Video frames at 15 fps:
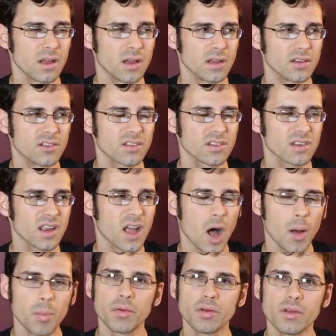just a
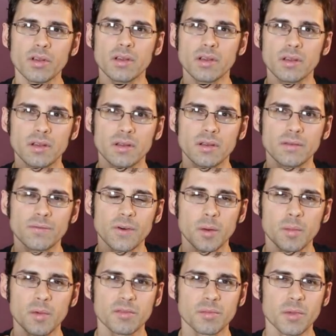couple
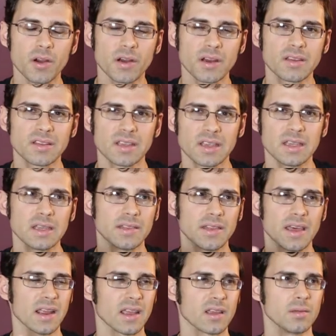farmers markets
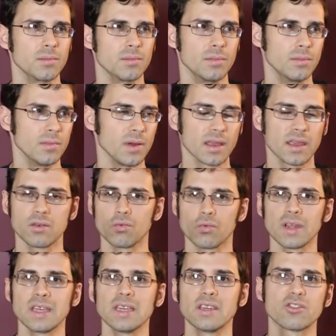that I can
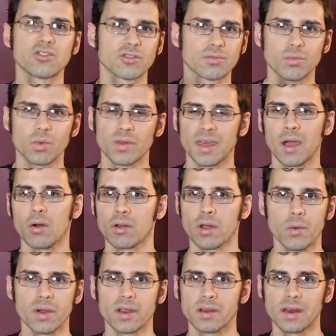reach without
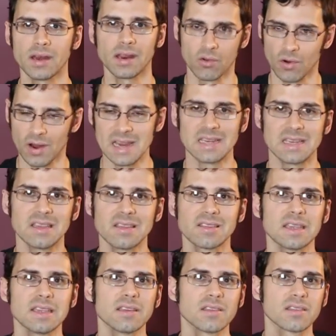going any great
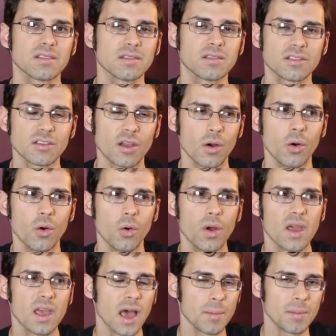distance. So
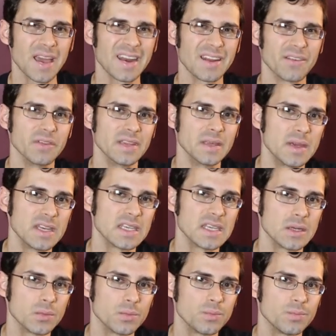I'm kind of
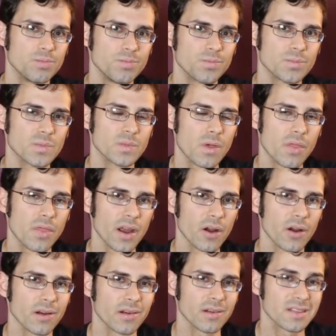limited
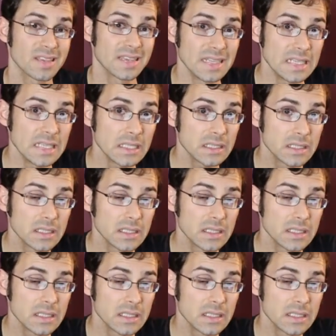there still.